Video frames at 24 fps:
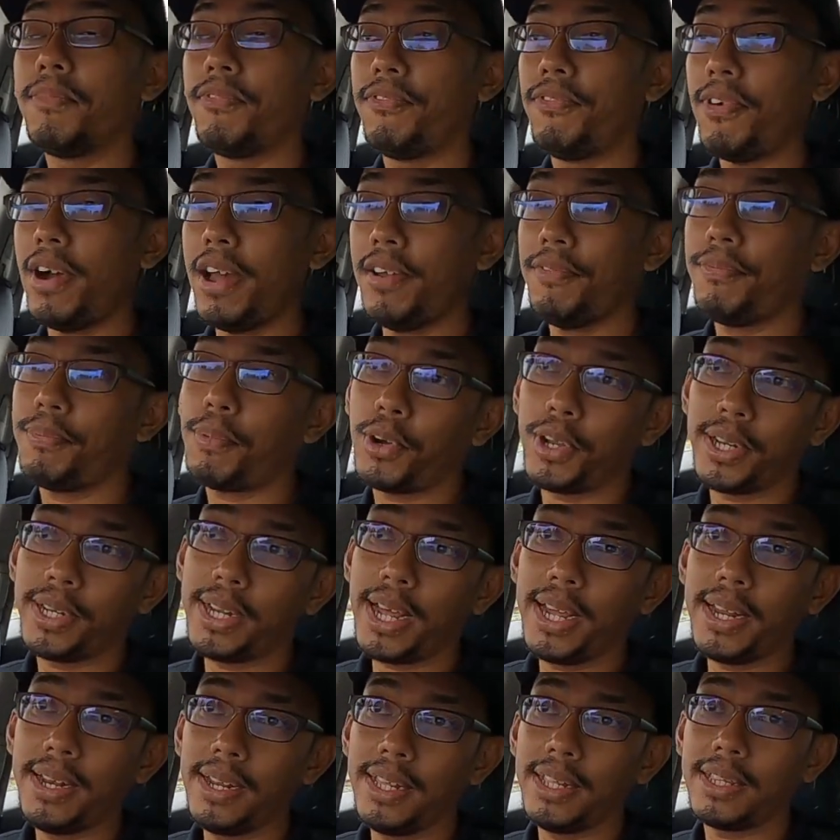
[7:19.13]
5.9
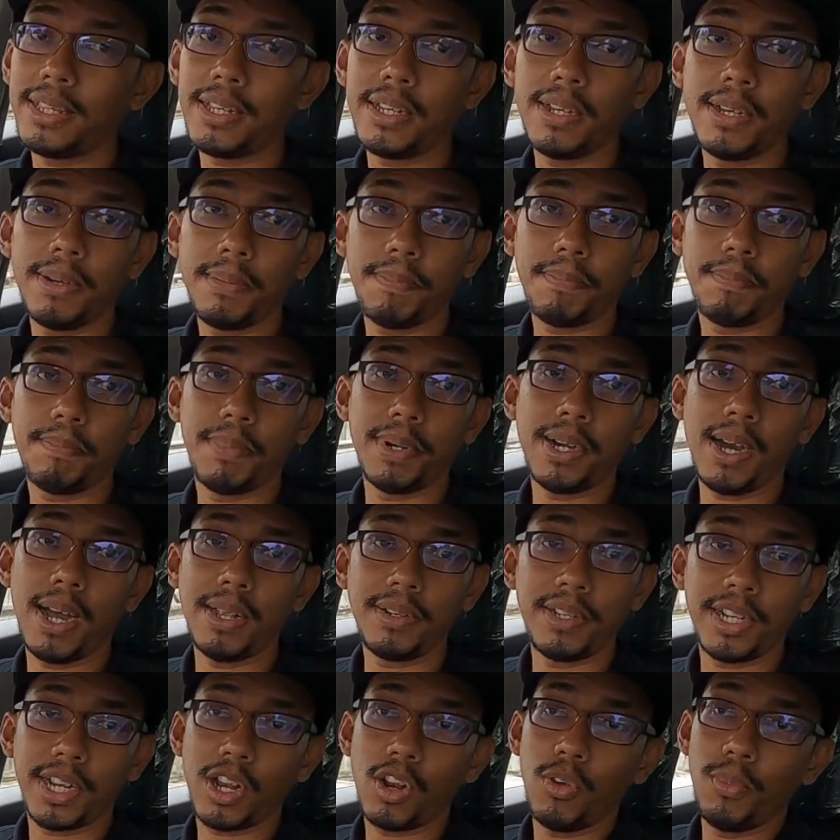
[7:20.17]
litre per
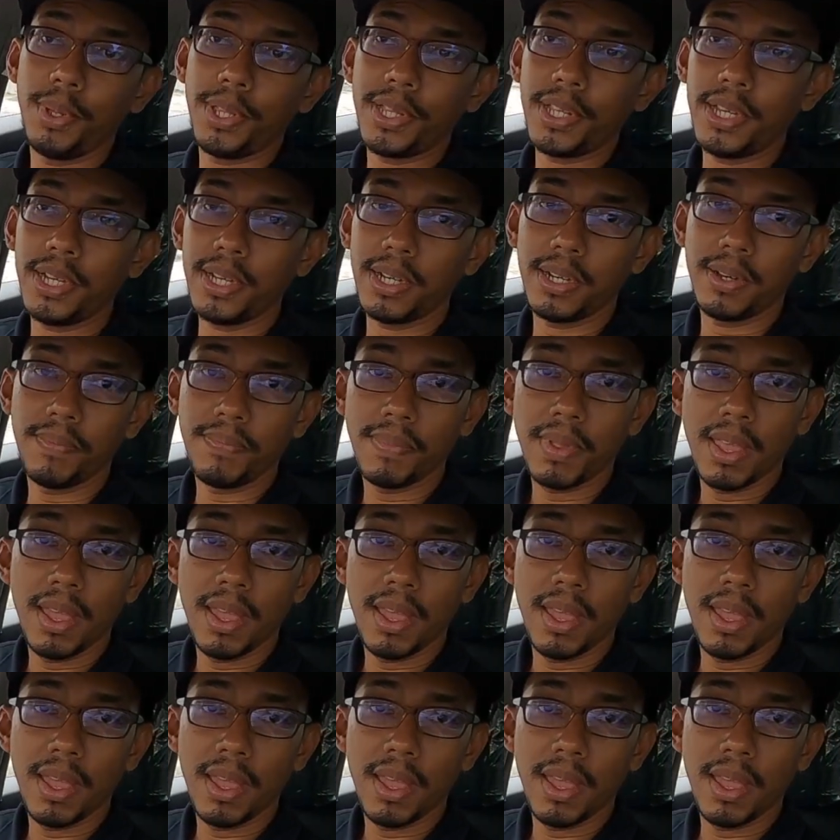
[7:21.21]
100 km,